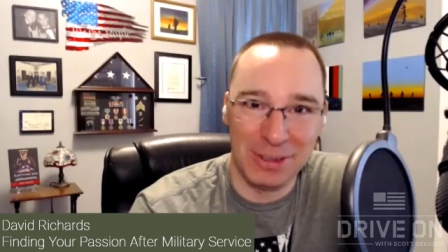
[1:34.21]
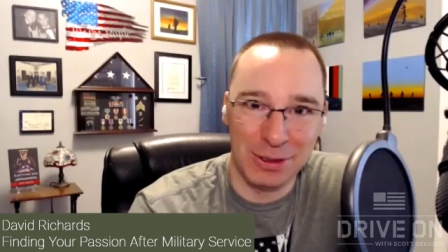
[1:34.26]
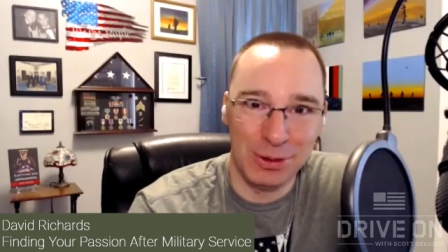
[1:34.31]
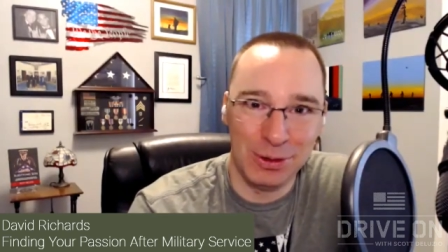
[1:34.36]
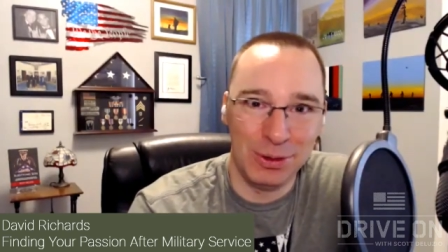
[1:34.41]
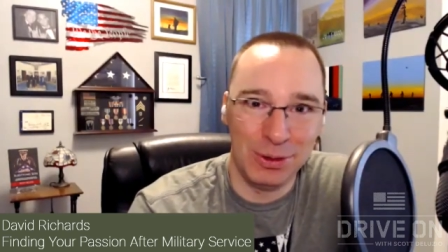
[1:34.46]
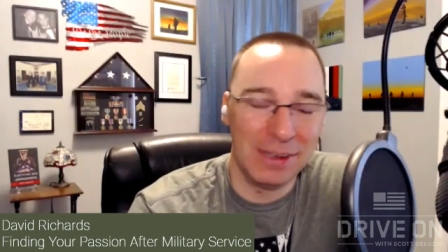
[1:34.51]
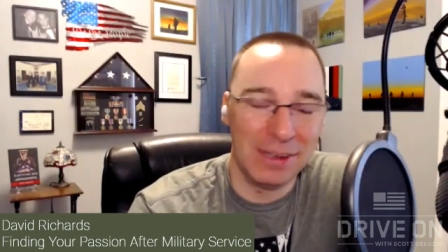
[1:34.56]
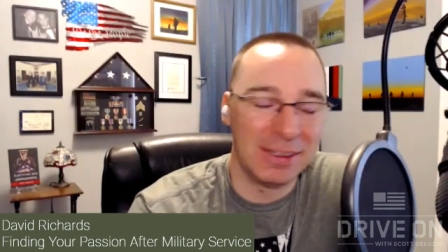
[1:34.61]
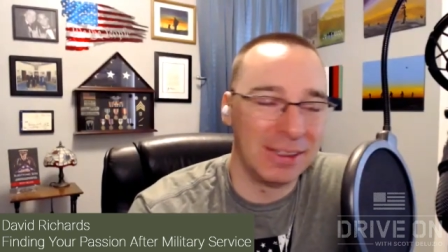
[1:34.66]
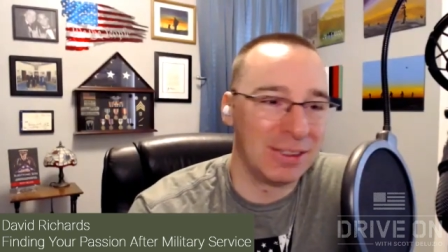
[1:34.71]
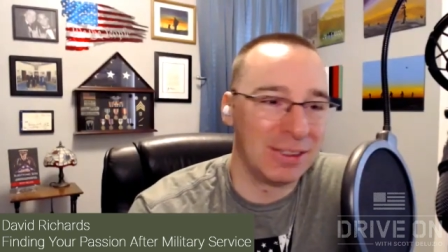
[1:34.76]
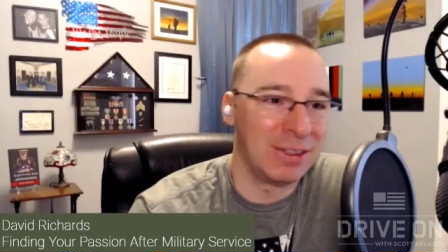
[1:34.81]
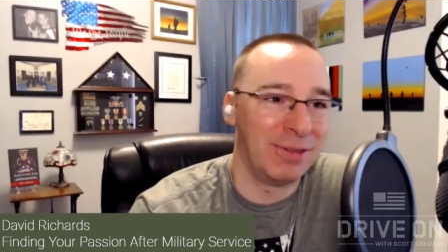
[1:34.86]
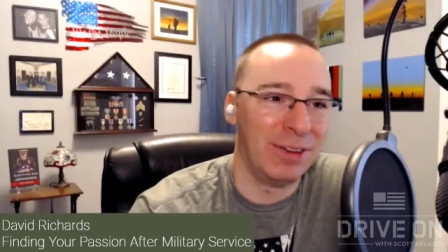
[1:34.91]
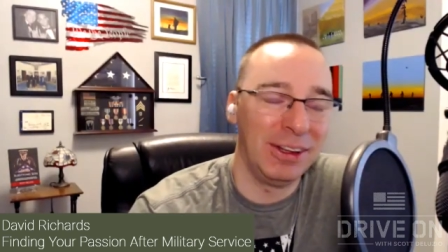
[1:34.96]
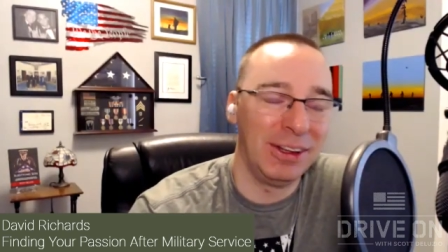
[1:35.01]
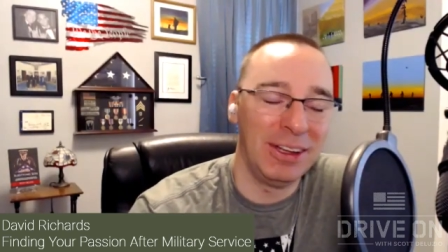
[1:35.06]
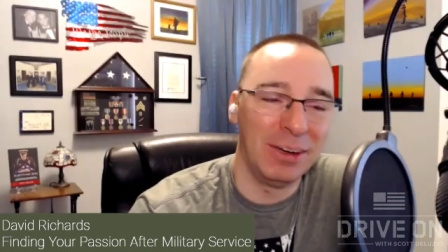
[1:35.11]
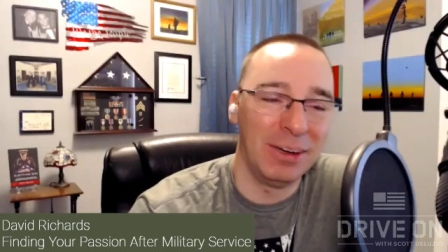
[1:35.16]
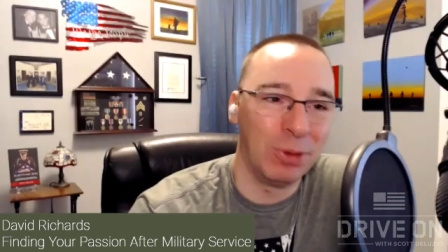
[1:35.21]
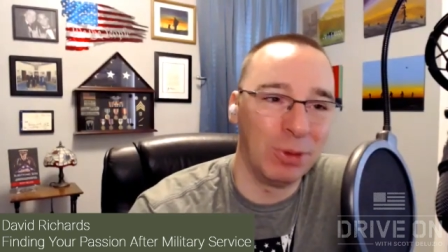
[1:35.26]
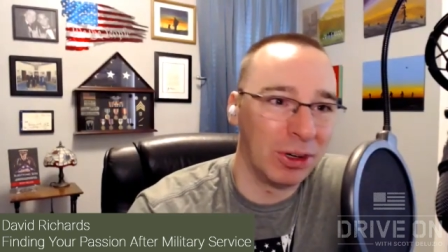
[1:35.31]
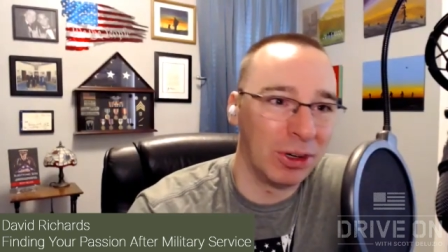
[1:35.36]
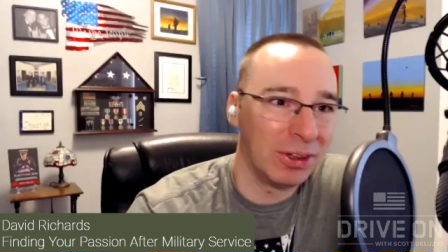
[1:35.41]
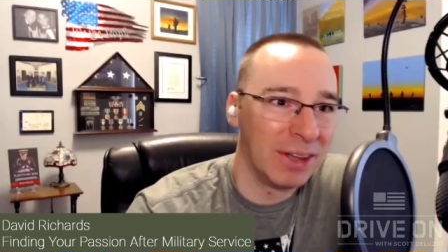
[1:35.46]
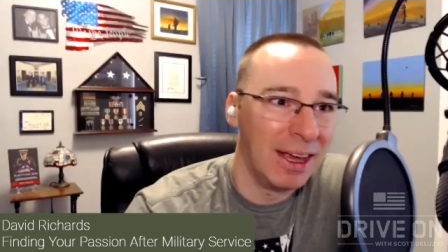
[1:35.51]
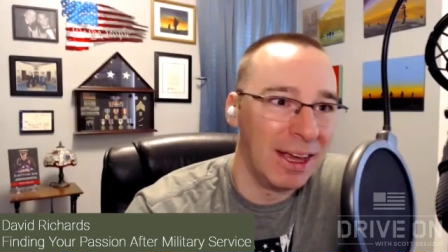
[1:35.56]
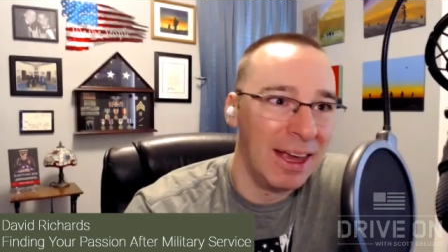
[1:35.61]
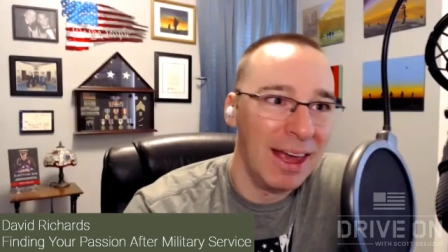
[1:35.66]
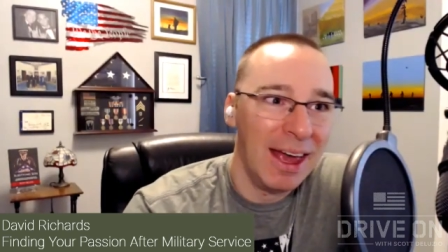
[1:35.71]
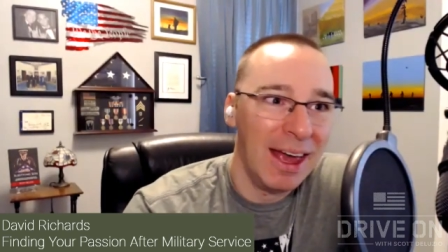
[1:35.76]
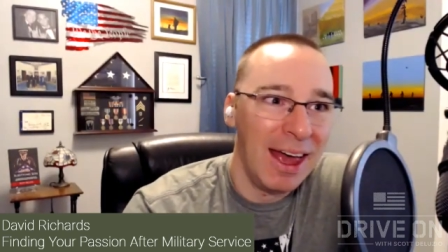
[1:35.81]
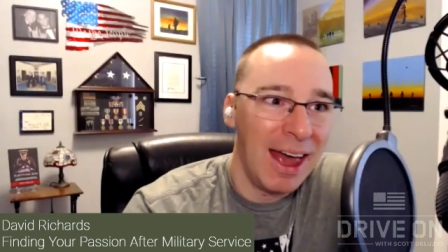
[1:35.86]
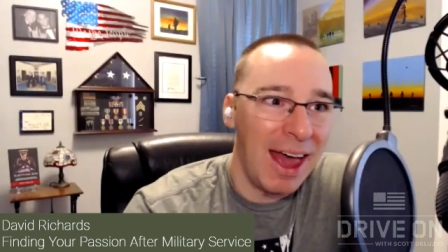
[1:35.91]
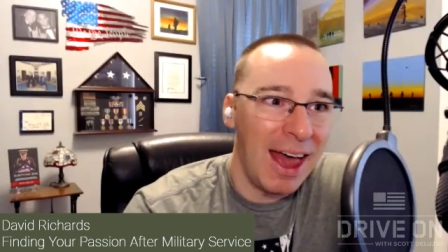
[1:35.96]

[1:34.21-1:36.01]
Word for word: to into civilian world. Just a